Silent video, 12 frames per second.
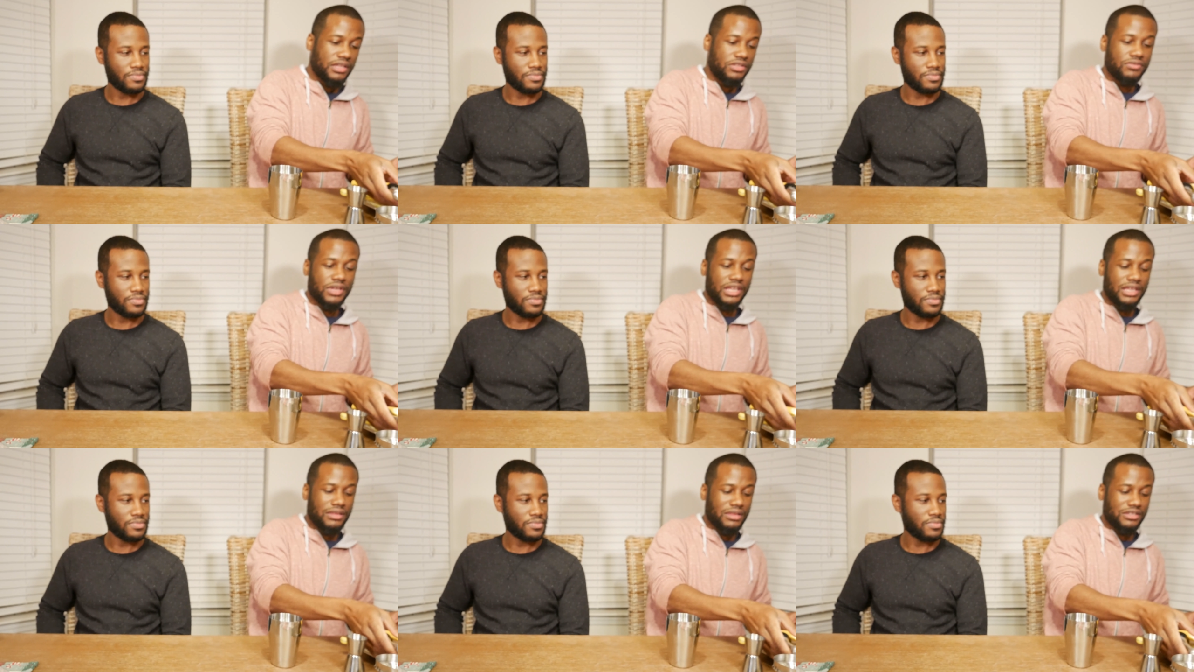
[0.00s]
Speaker 1: you could
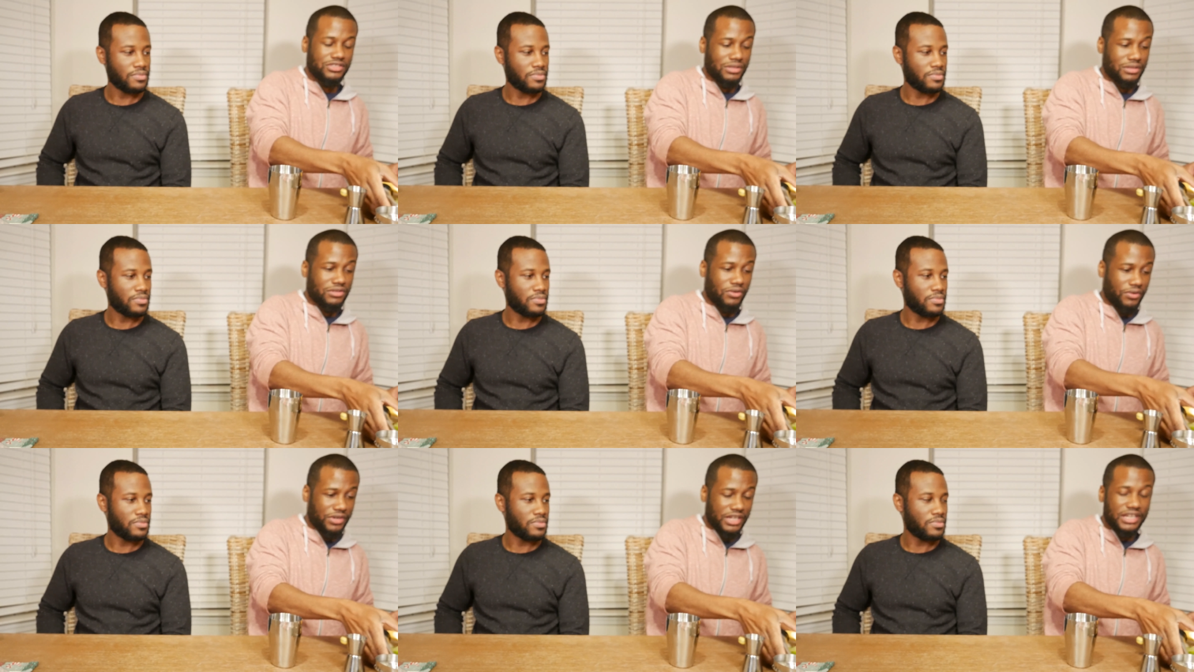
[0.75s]
easily just
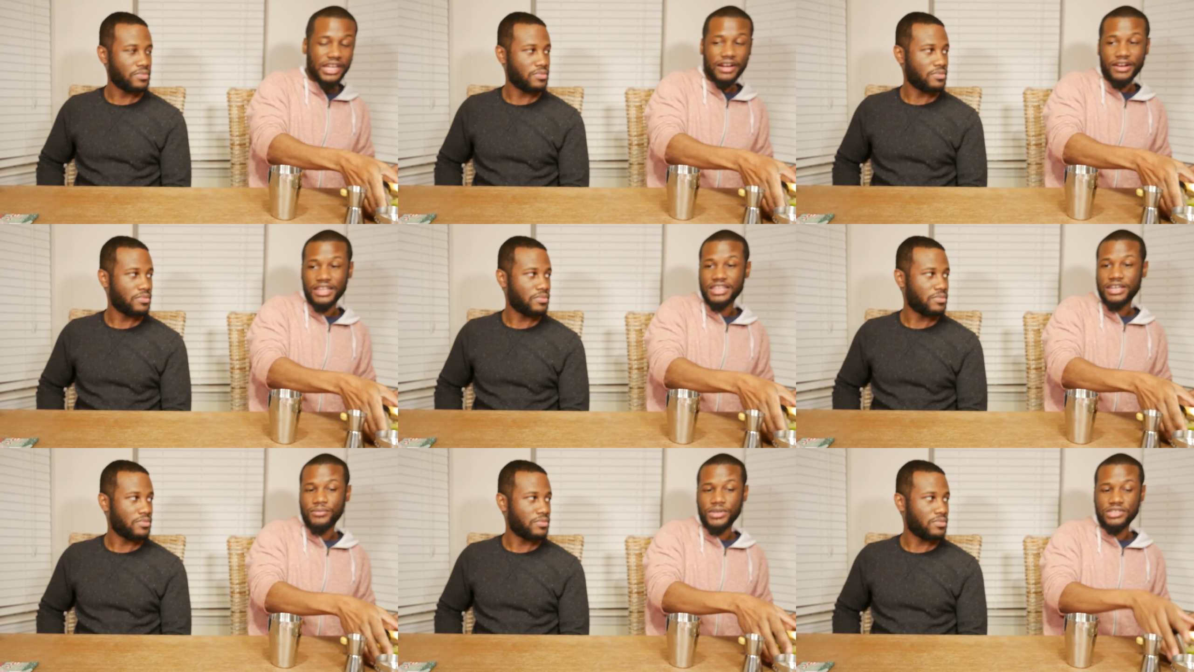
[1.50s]
throw it in there,
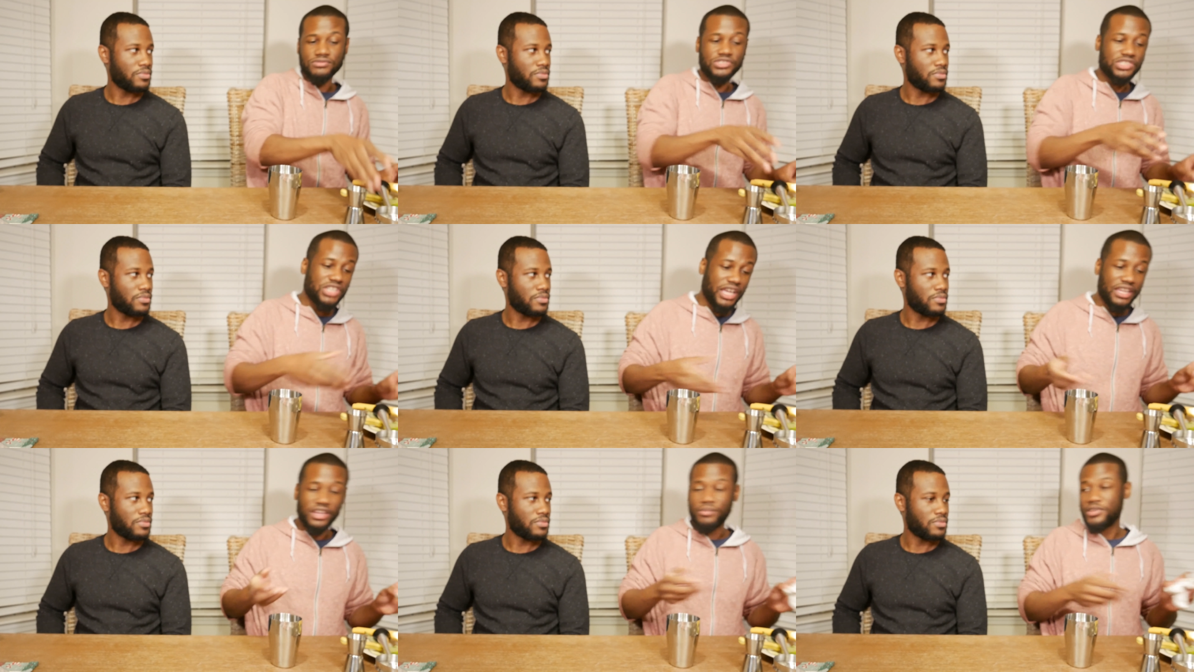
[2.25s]
and then when you
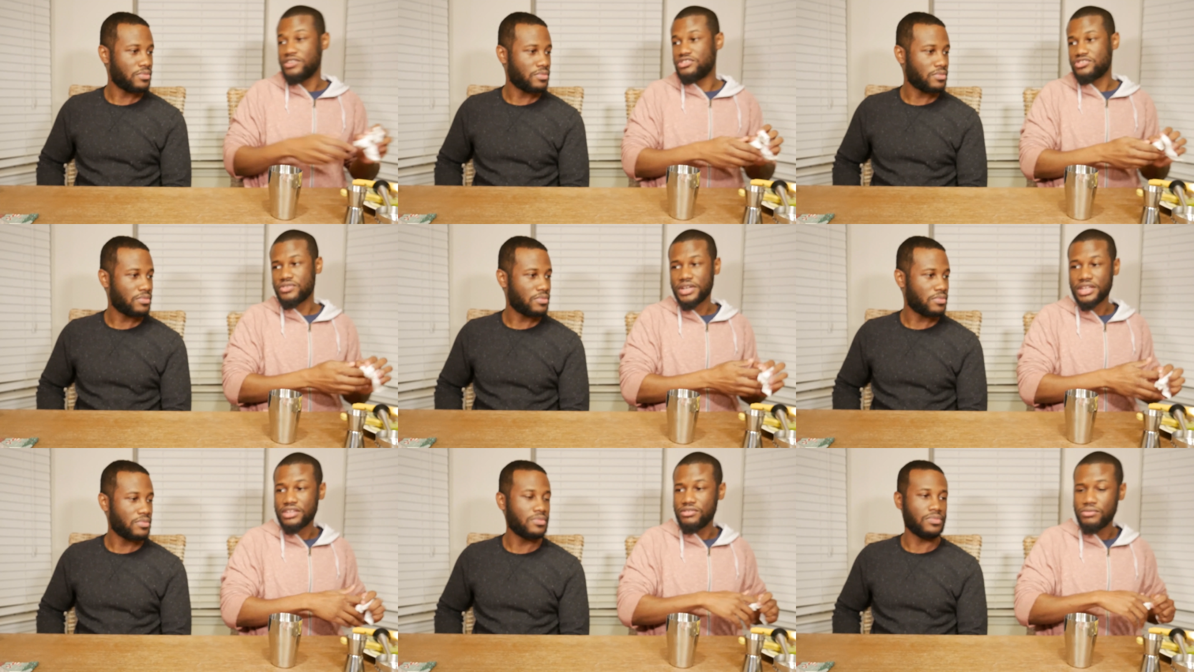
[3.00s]
shake up your
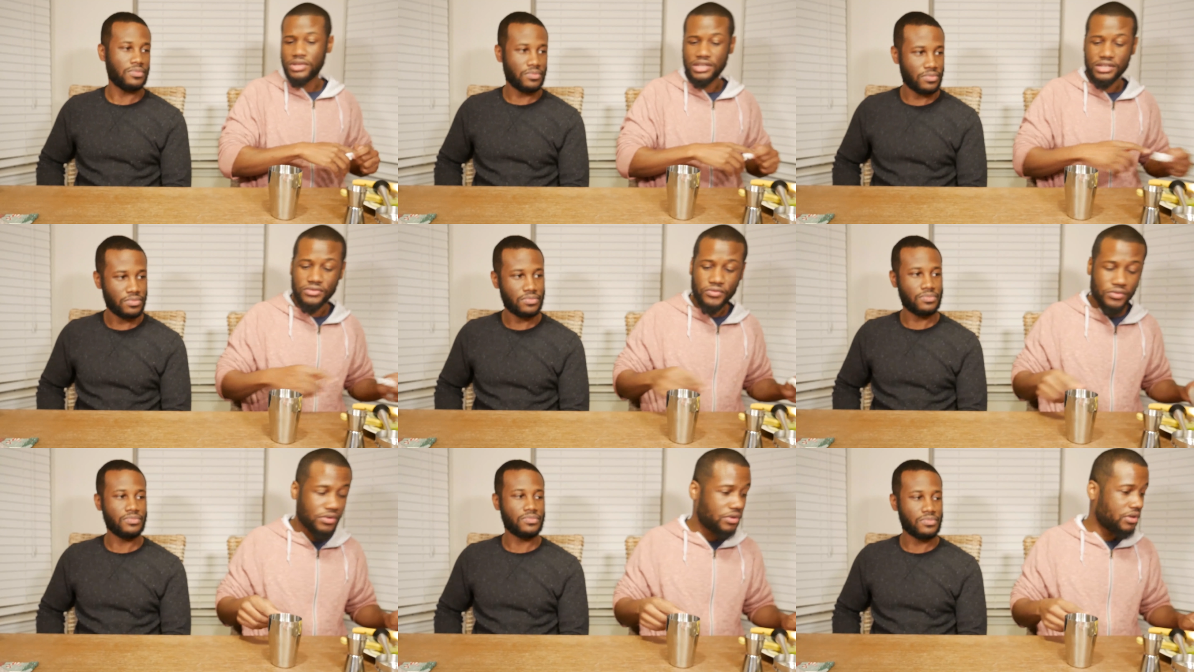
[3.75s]
drink, you can
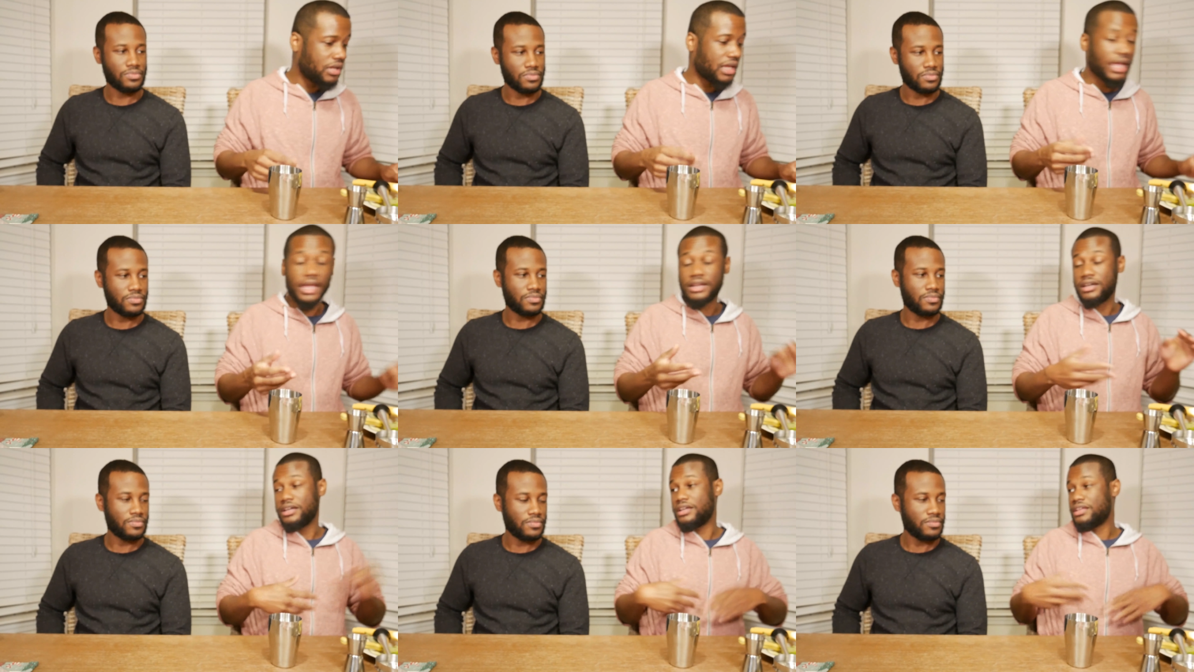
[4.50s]

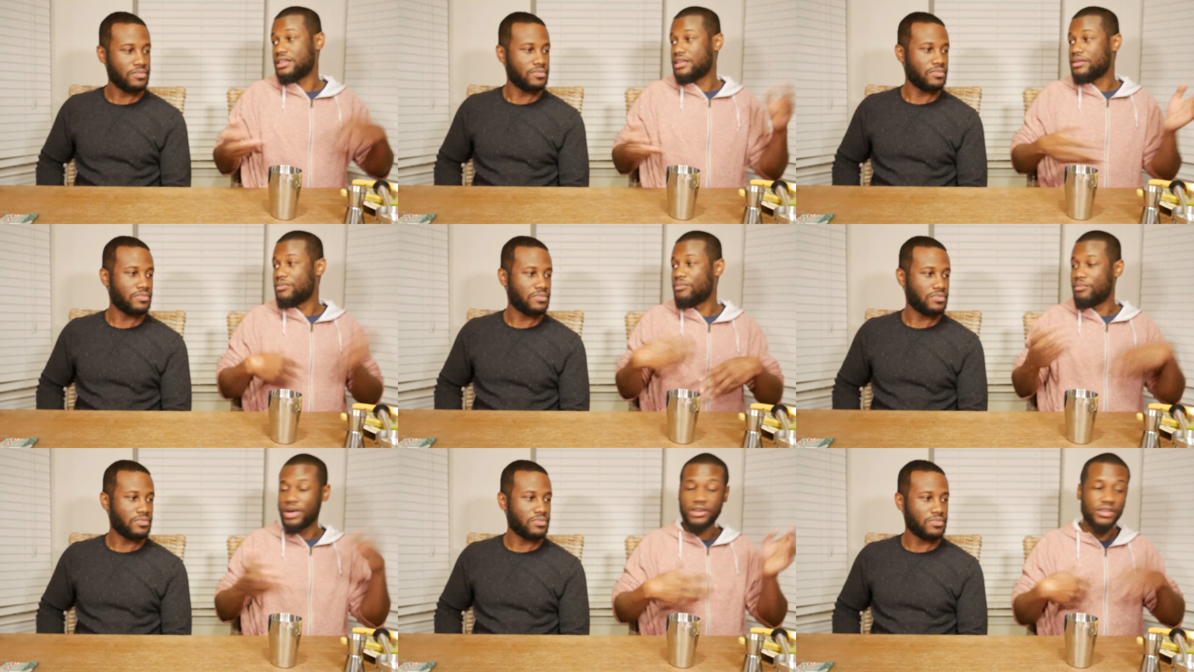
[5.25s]
it uh
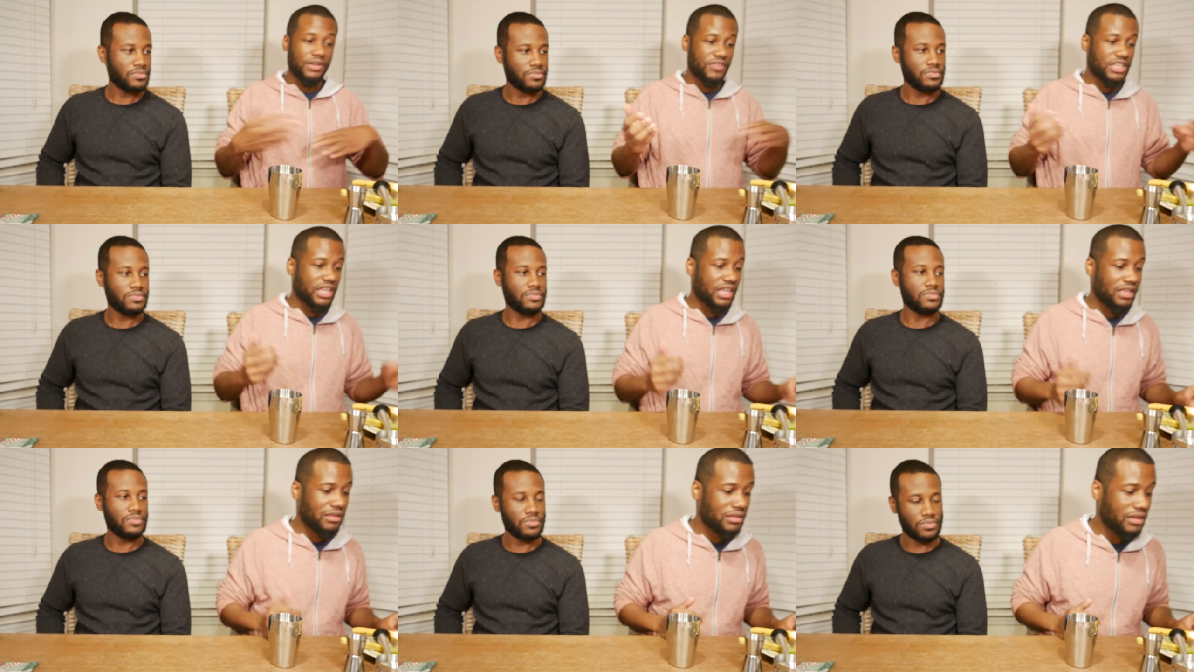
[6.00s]
muddle everything
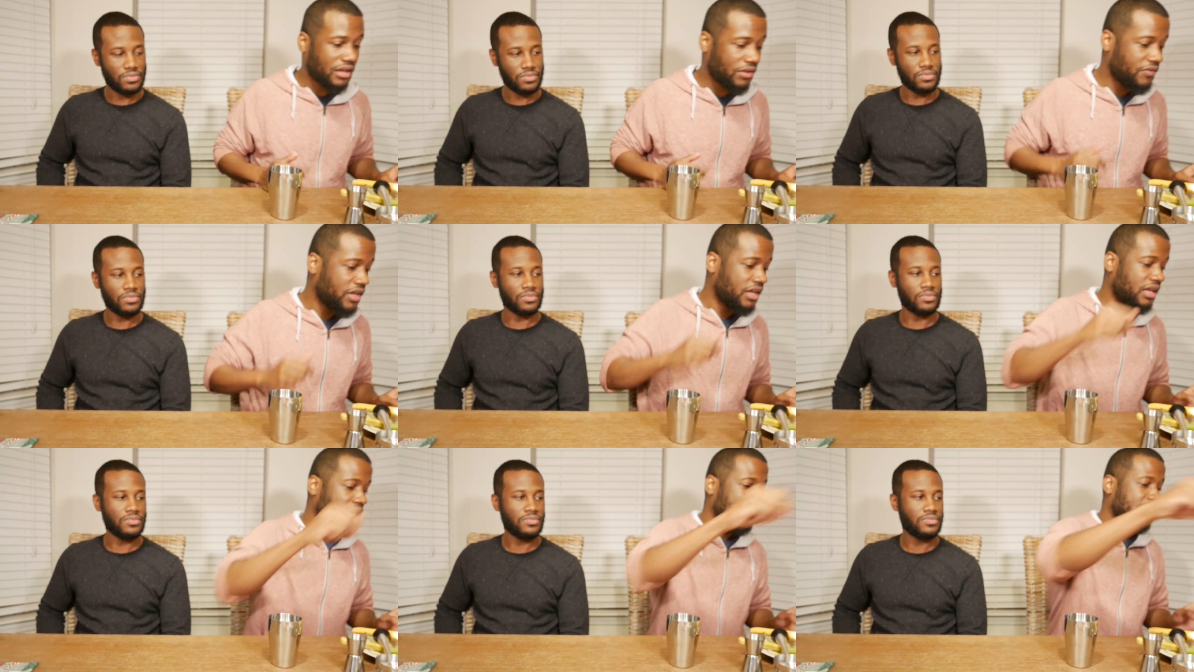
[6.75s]
itself.
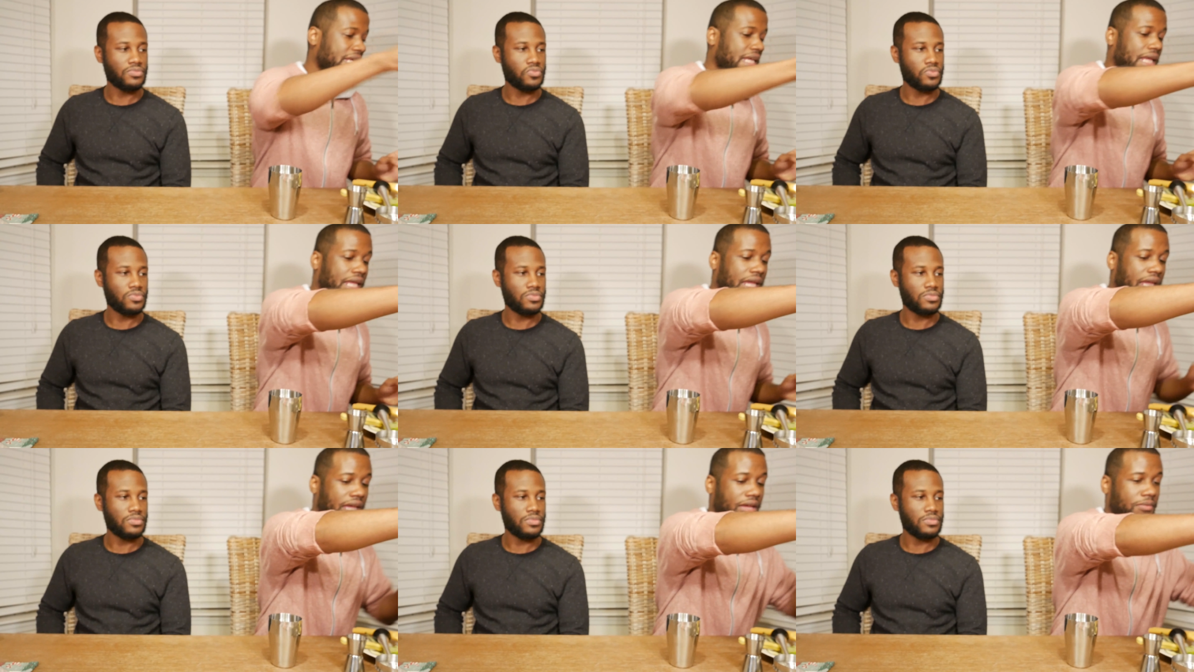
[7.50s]
Mm-hmm.
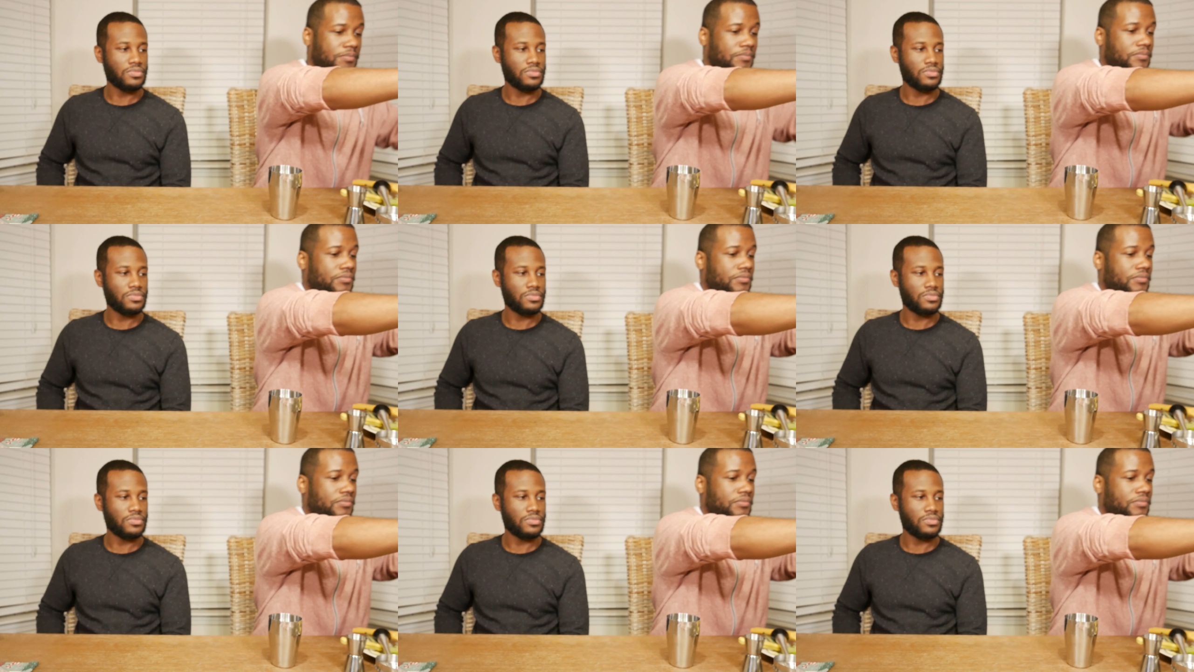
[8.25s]
And